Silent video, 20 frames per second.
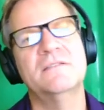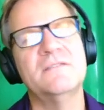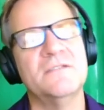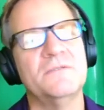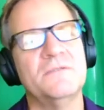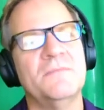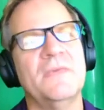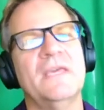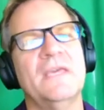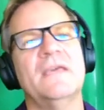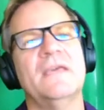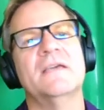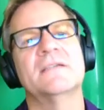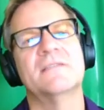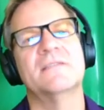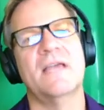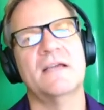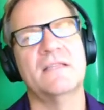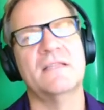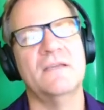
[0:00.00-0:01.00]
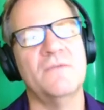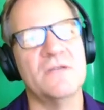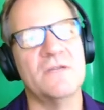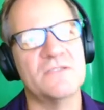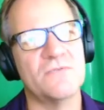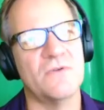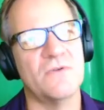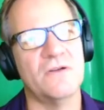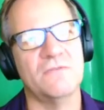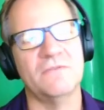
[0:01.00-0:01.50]
to me exactly
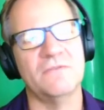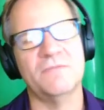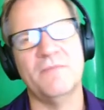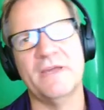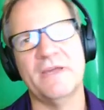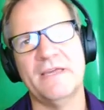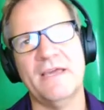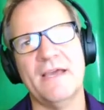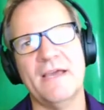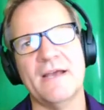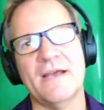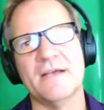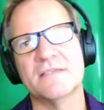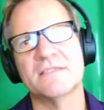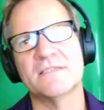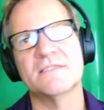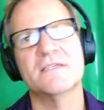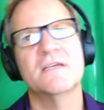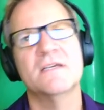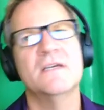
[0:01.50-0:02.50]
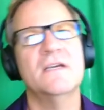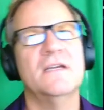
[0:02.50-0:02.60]
what's wrong with my gas.